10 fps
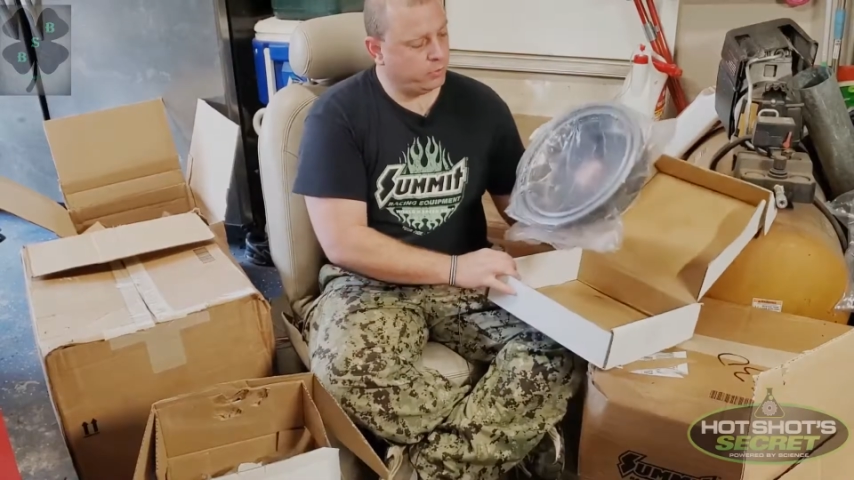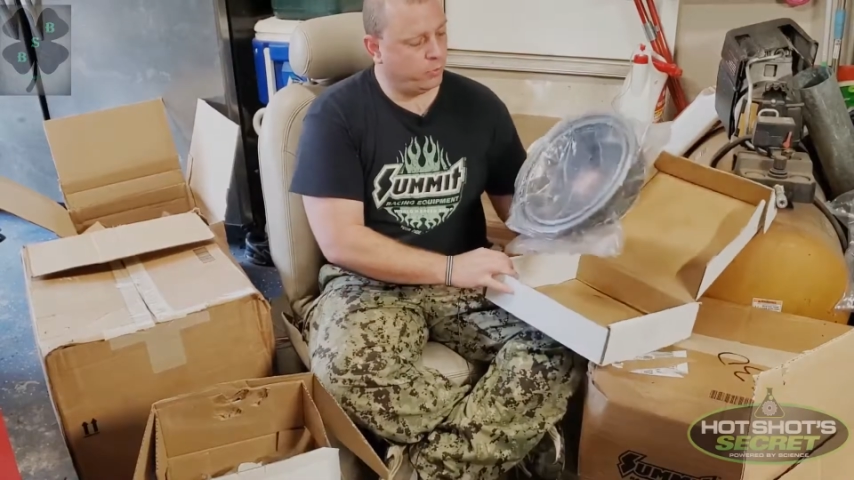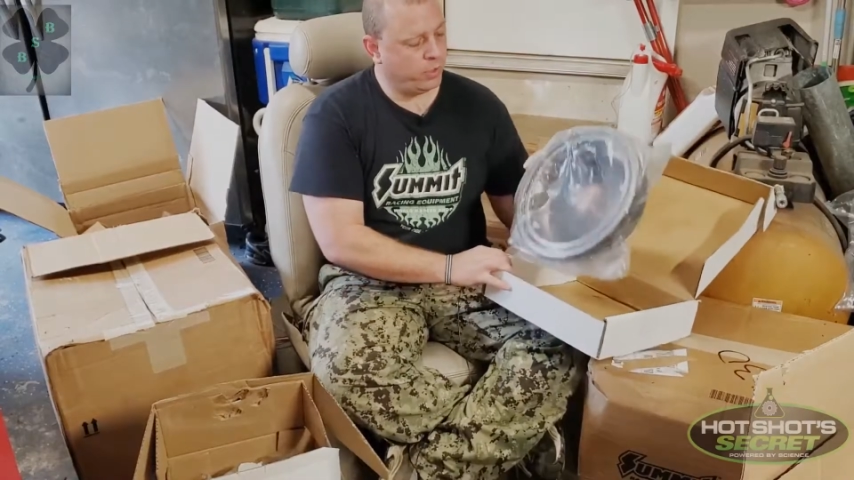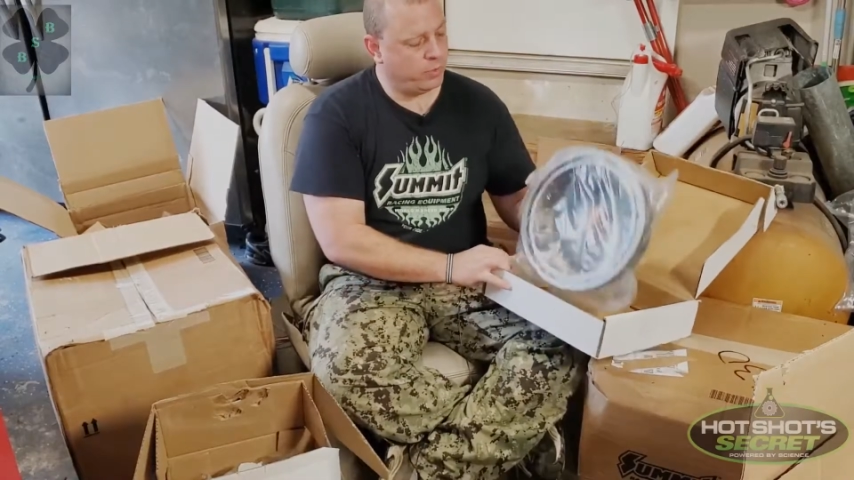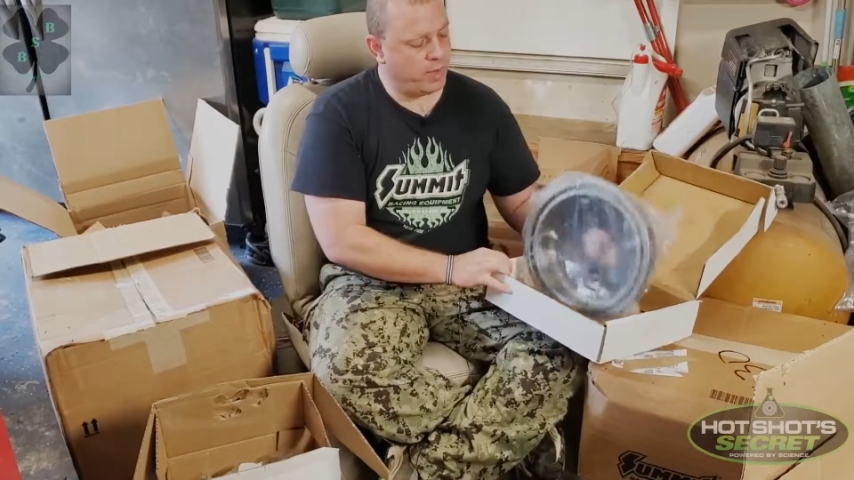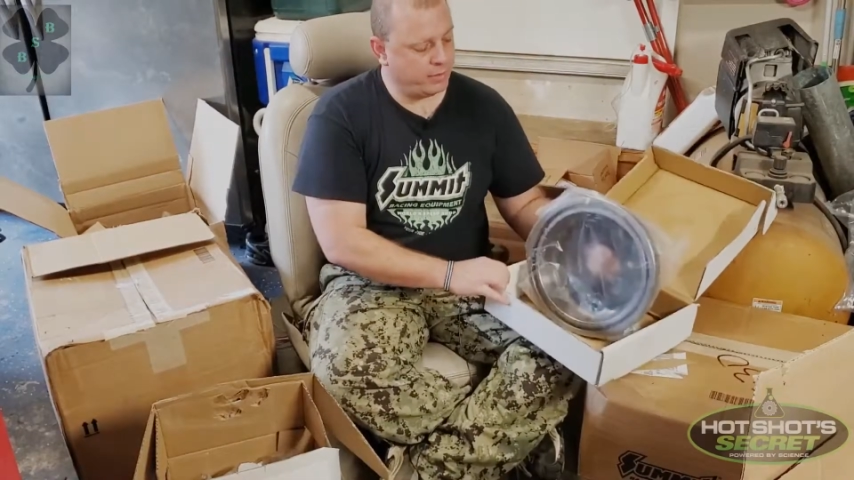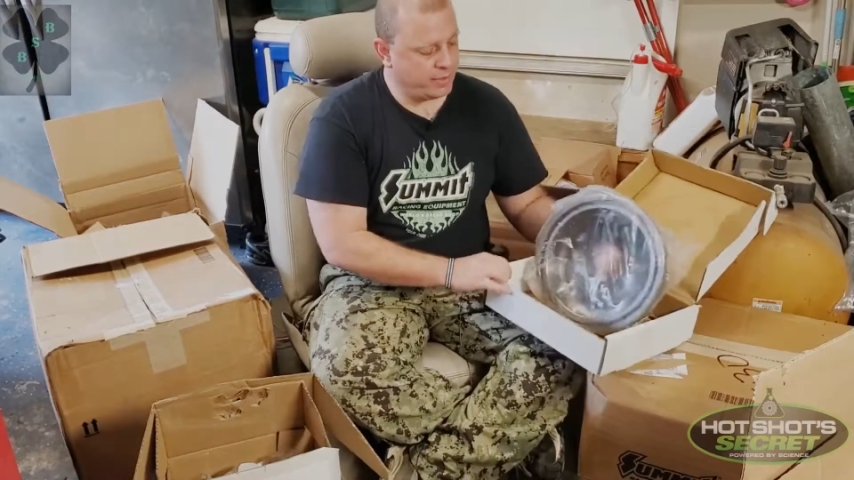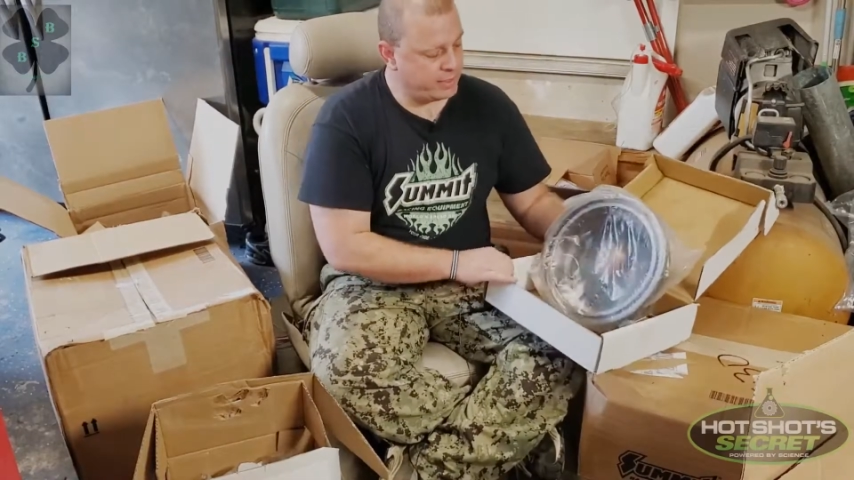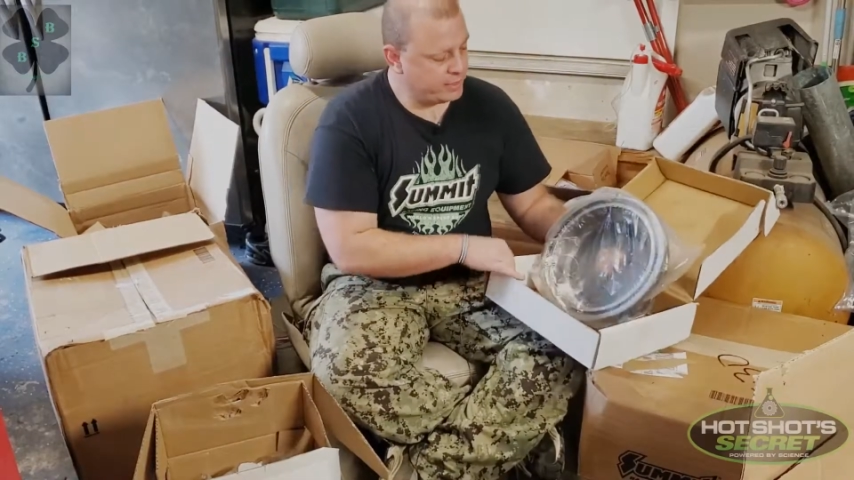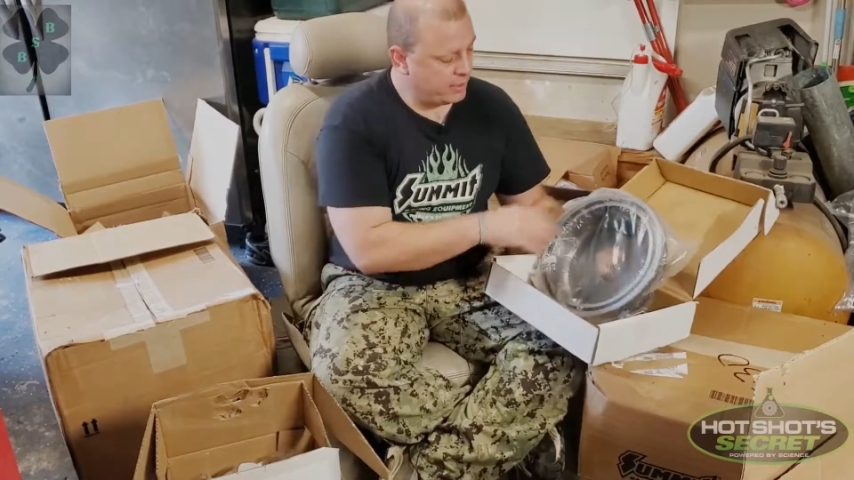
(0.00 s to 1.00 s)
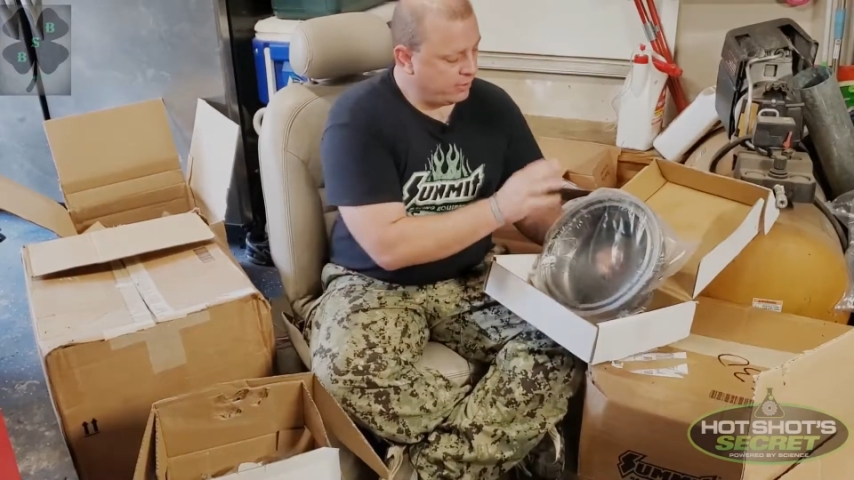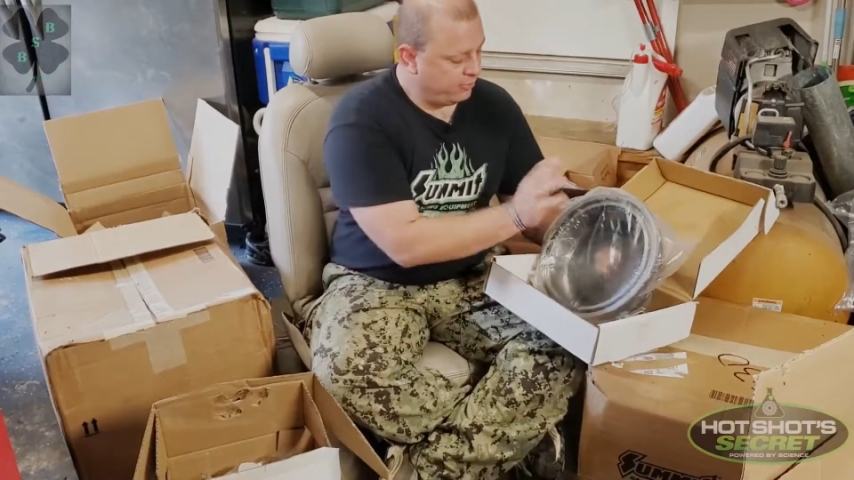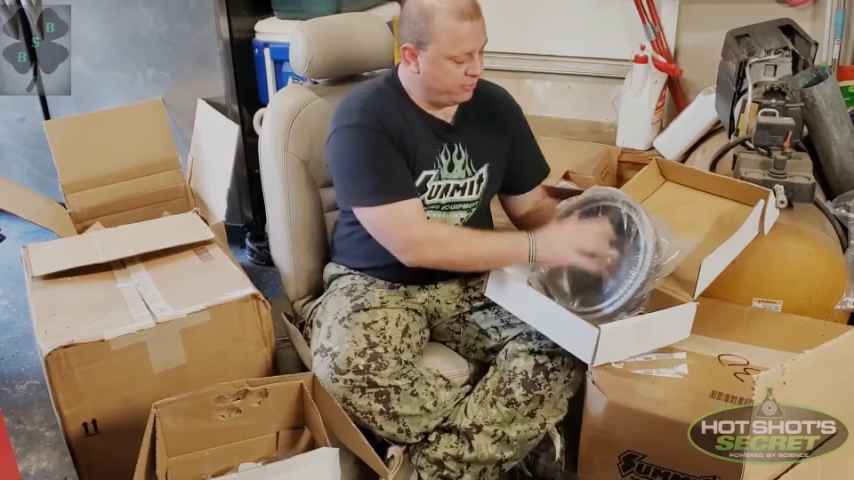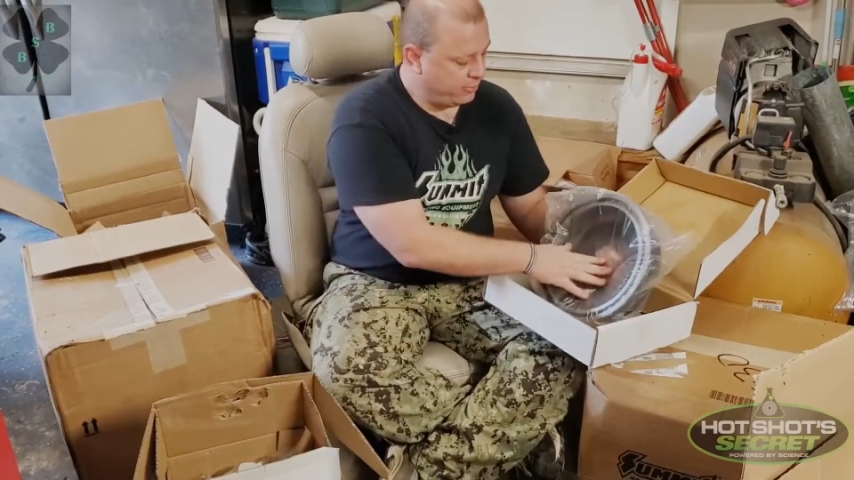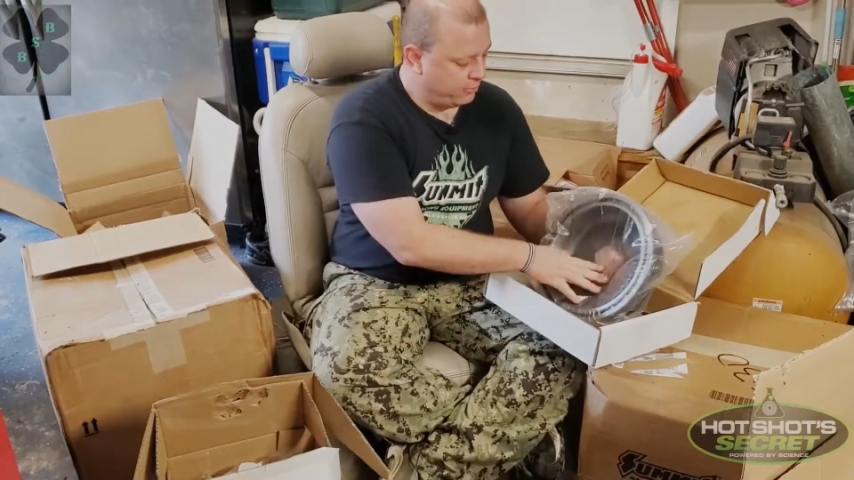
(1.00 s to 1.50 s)
have to worry about that
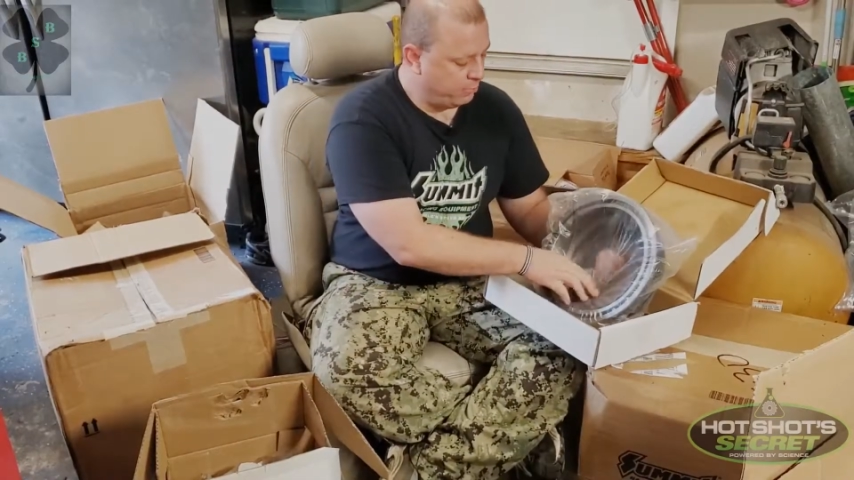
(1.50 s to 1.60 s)
stuff.